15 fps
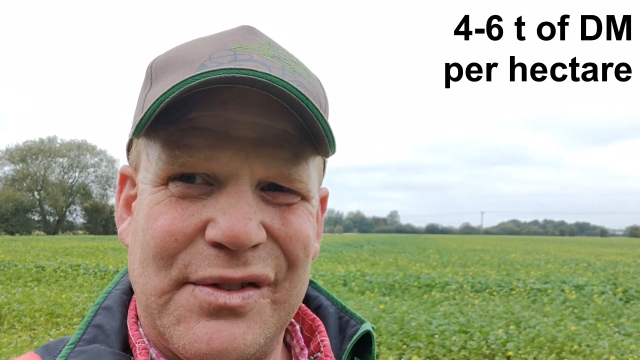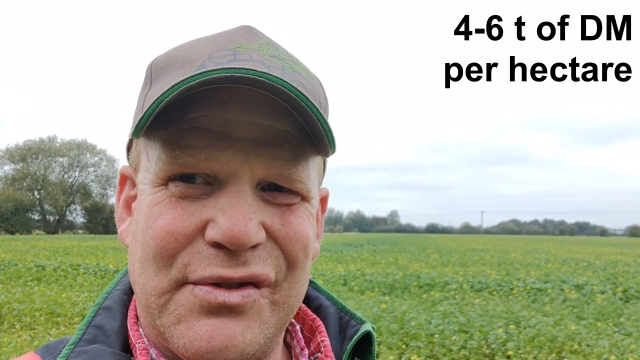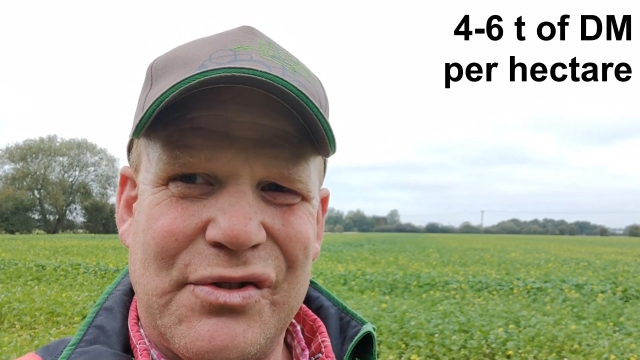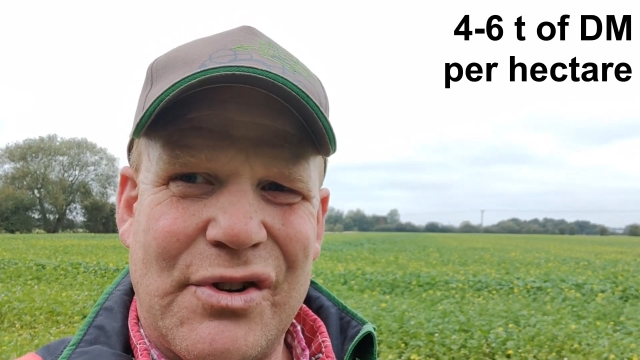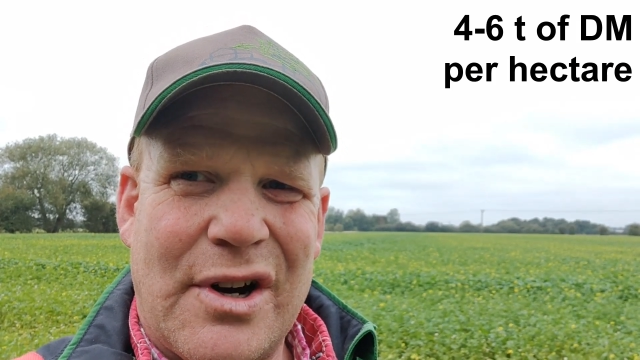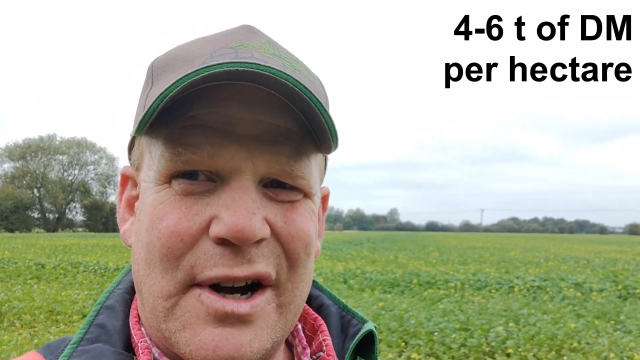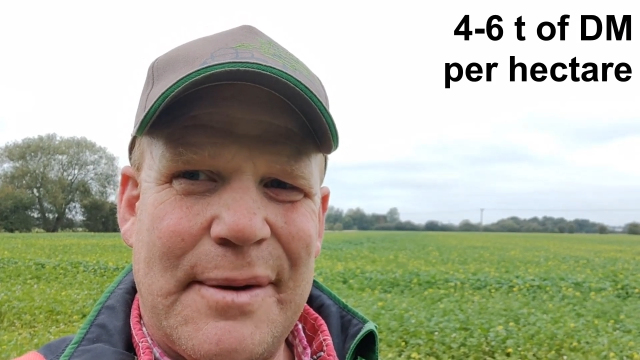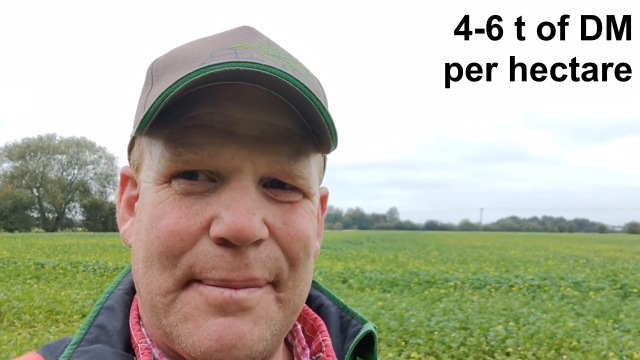of
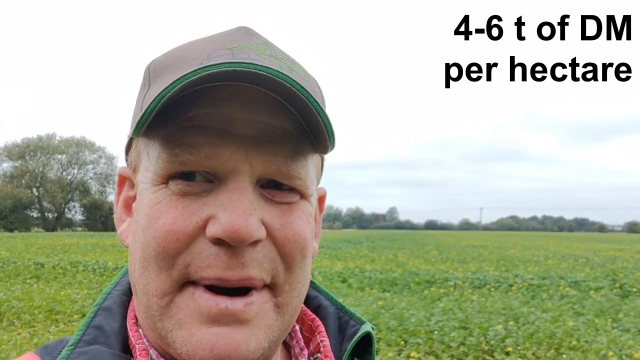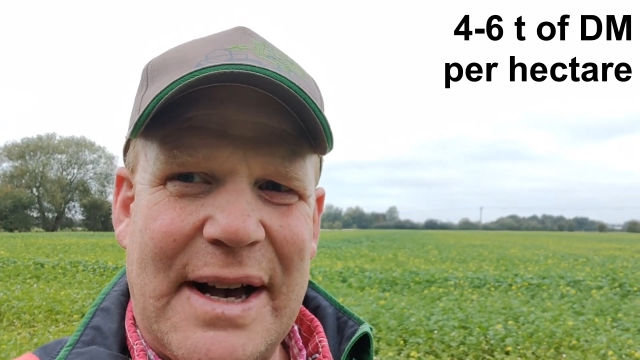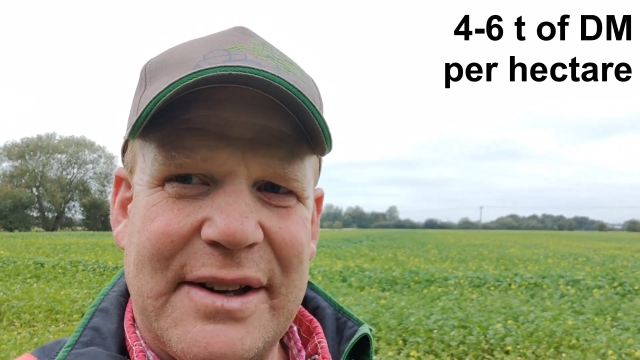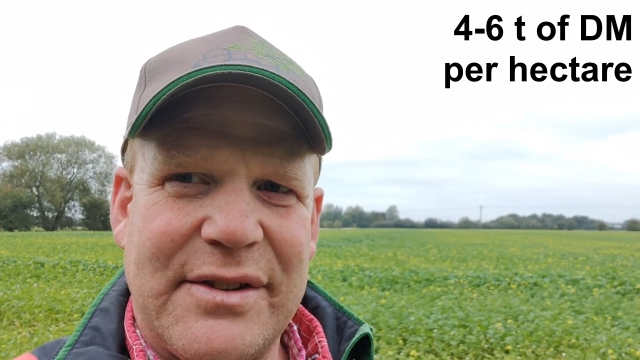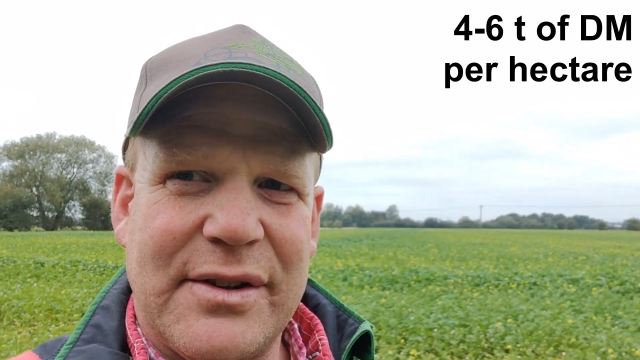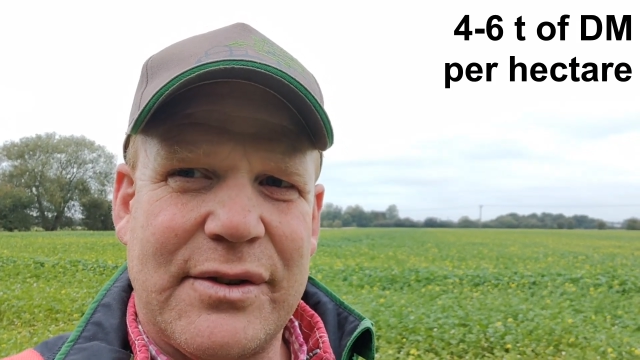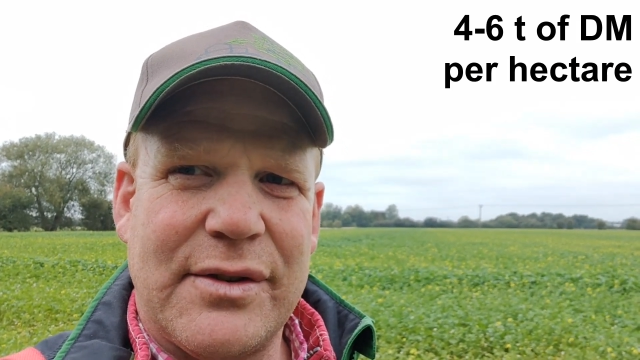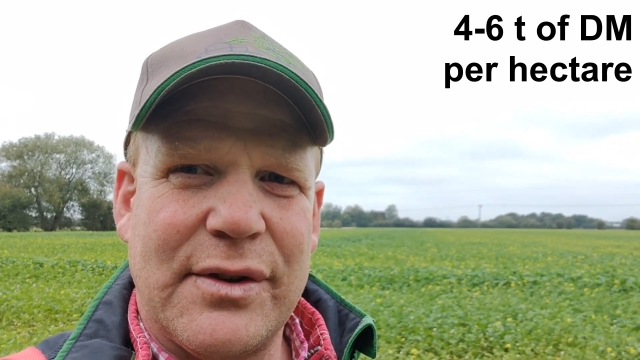dry
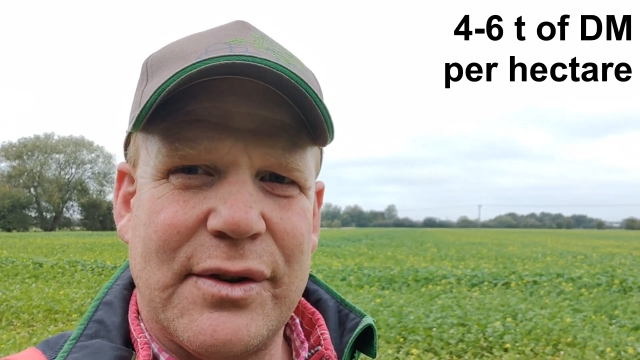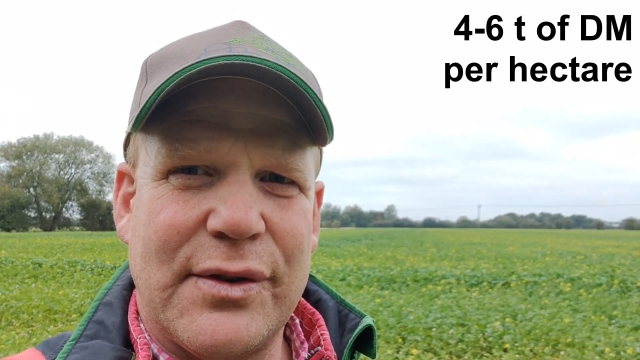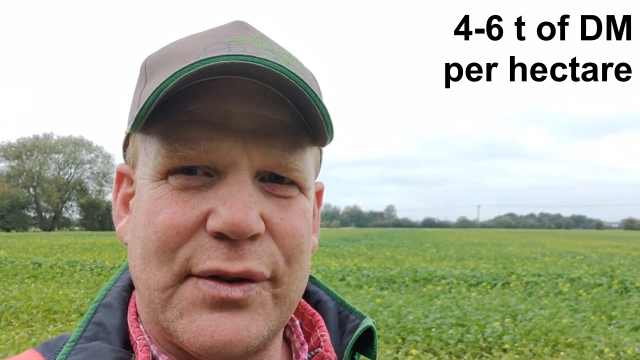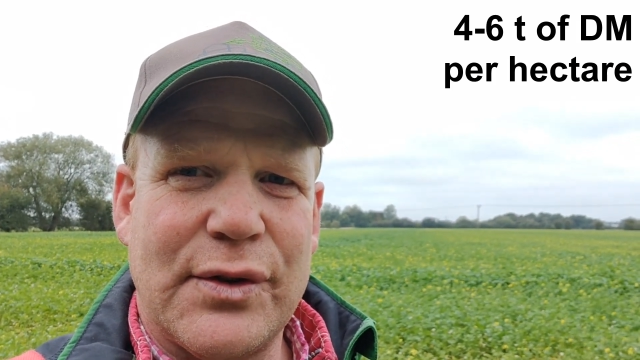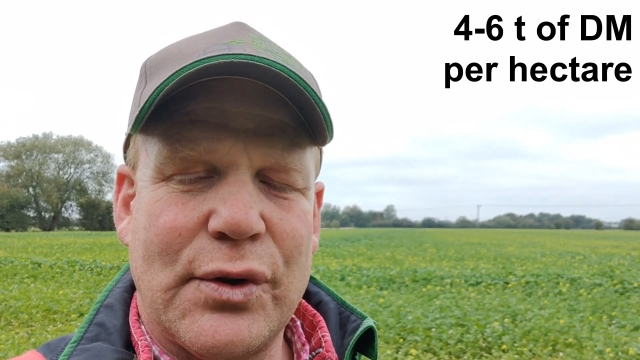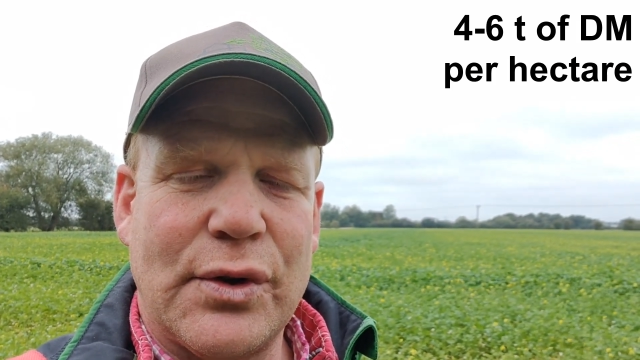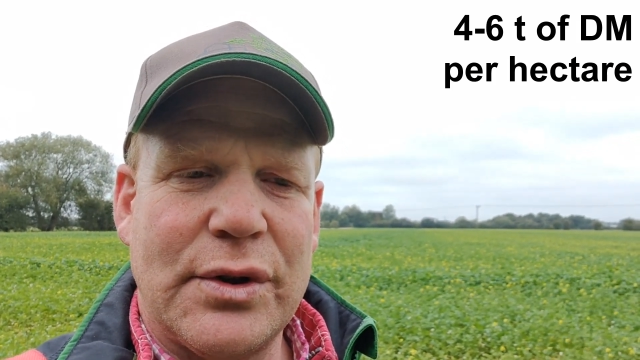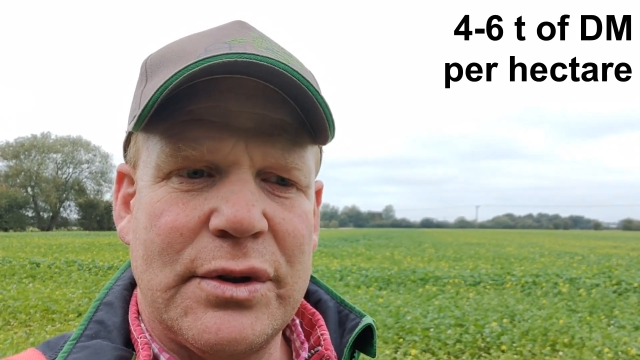matter to the
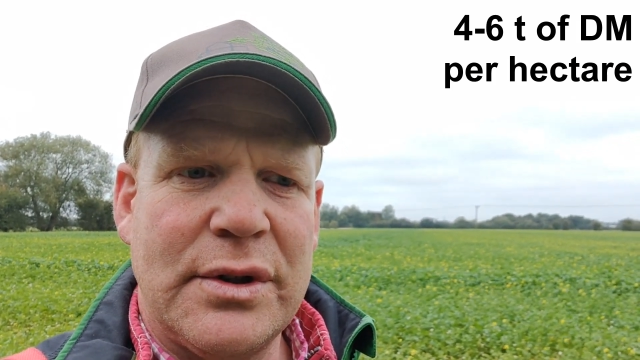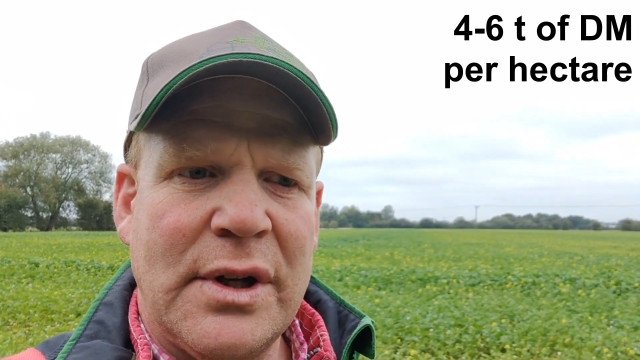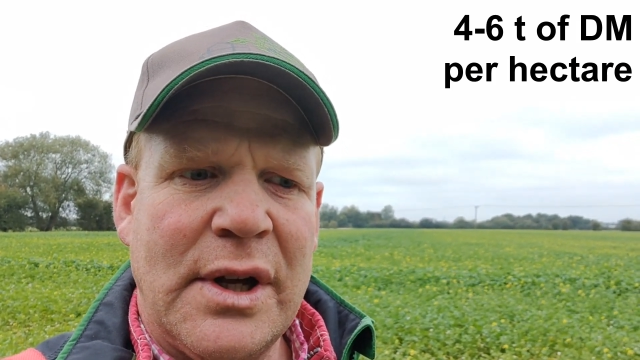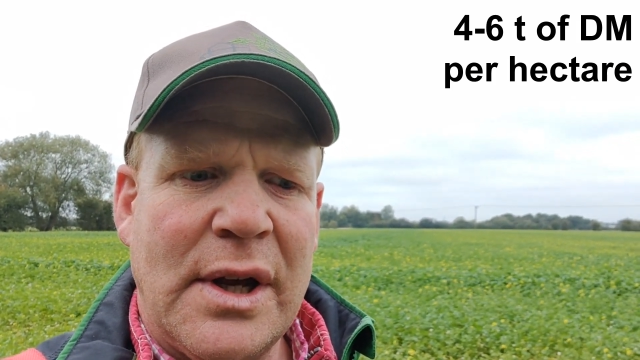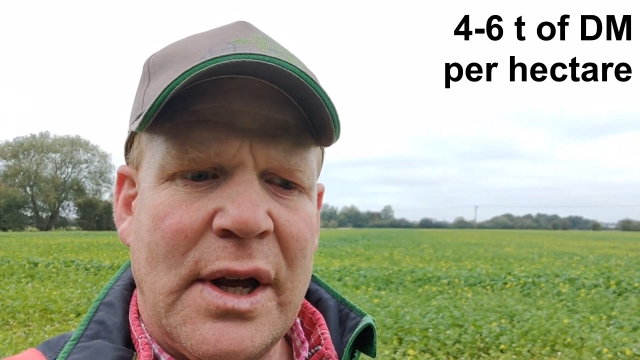soil.